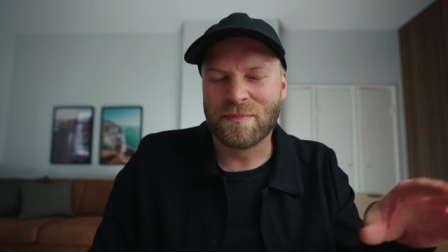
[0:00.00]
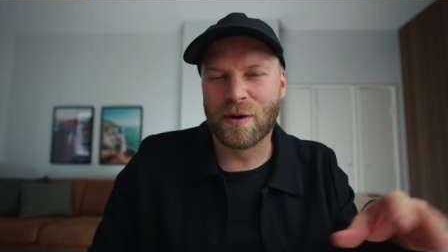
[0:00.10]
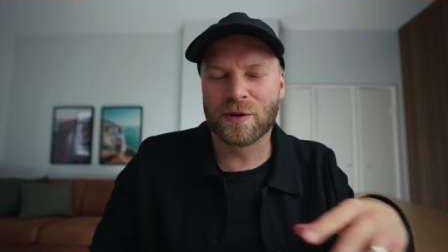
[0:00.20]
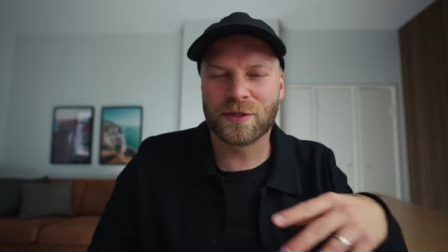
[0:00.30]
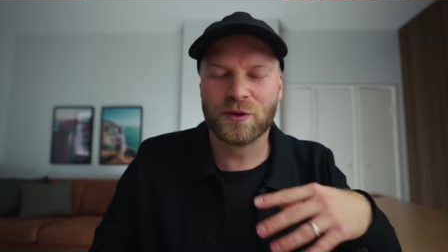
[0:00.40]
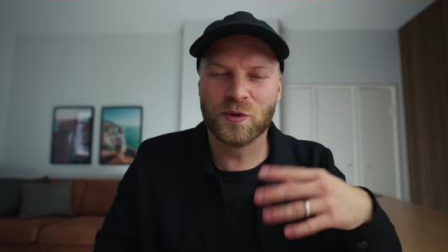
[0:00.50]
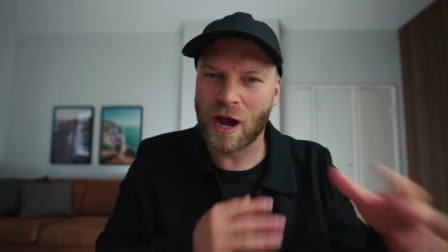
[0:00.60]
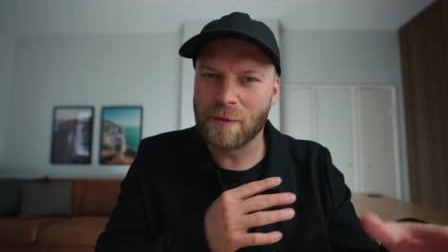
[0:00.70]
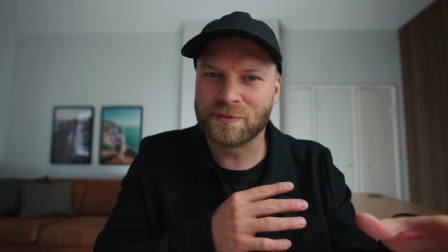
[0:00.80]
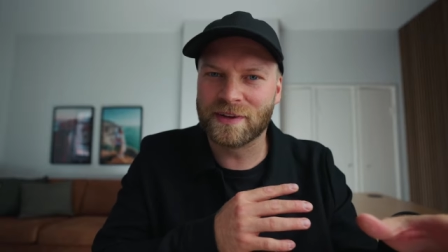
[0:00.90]
but with new
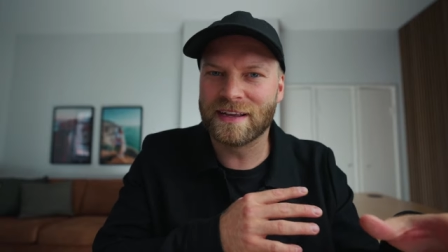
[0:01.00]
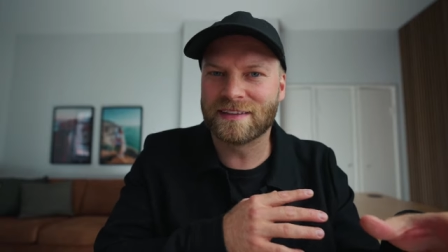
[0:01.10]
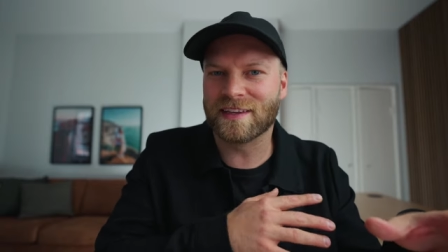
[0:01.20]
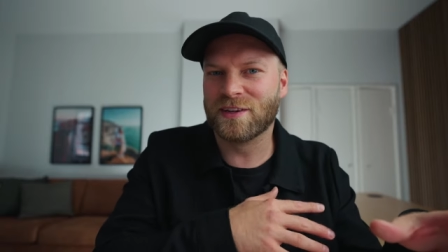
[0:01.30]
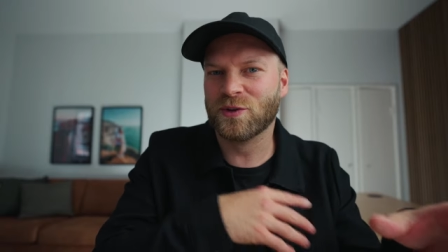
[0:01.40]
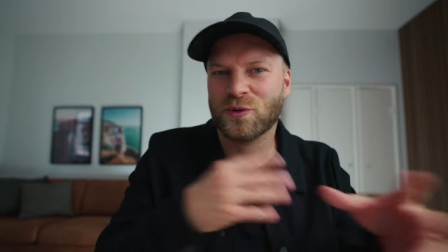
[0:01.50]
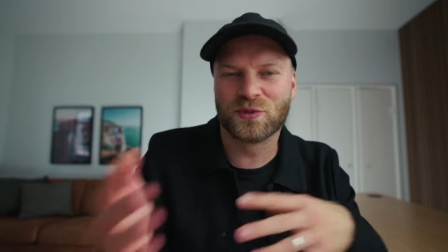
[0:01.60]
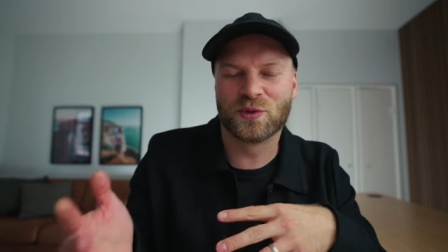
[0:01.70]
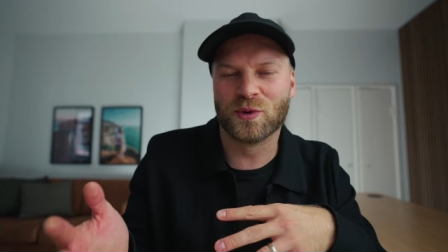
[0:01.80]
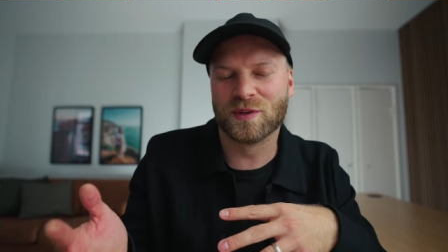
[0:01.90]
updates and new
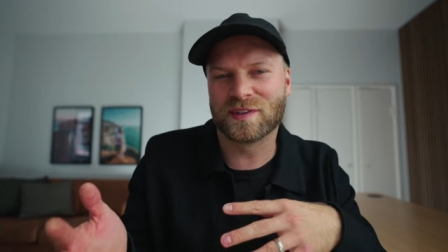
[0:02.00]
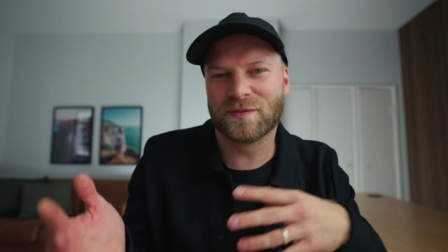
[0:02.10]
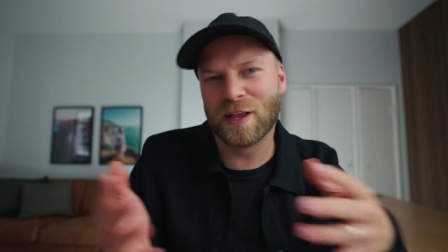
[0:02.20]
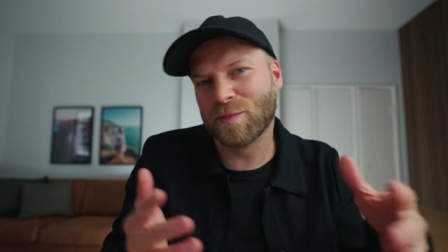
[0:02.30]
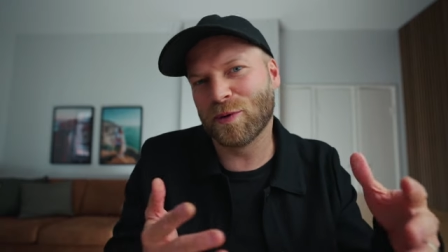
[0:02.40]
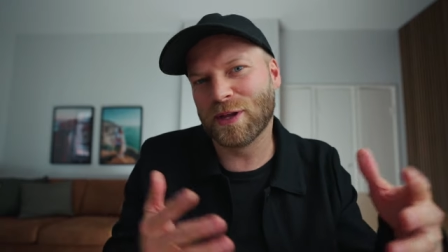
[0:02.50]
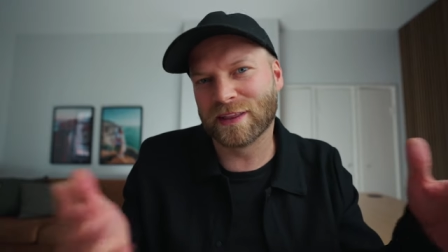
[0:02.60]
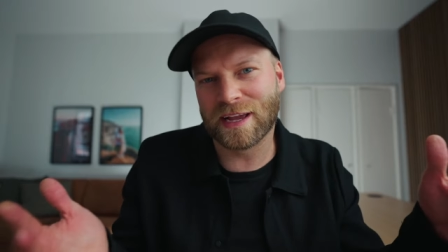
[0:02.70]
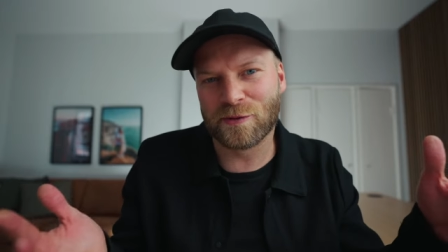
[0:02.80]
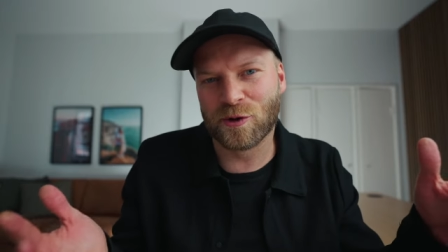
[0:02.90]
tools available in
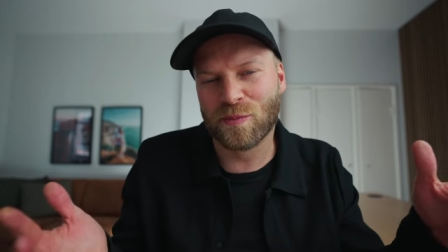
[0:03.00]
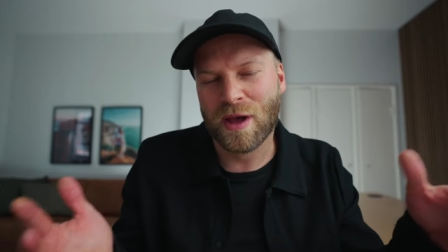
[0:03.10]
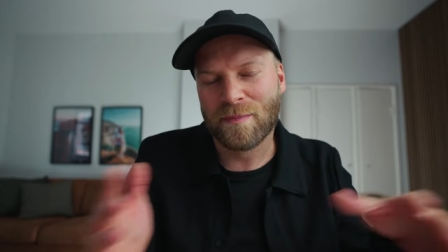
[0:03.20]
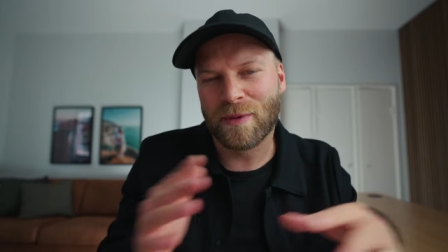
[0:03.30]
Lightroom,